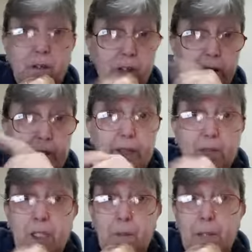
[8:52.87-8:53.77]
courtesy
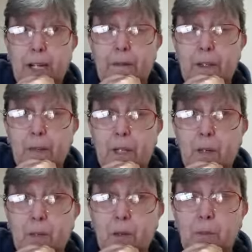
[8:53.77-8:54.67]
of Dee Pavey
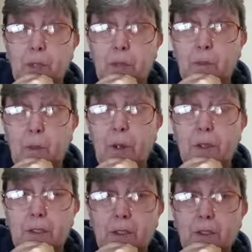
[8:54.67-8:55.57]
being able to put up the
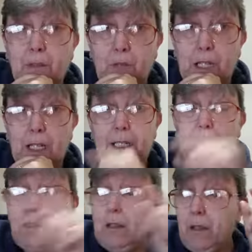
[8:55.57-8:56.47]
post in
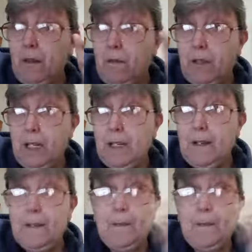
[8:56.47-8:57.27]
regarding the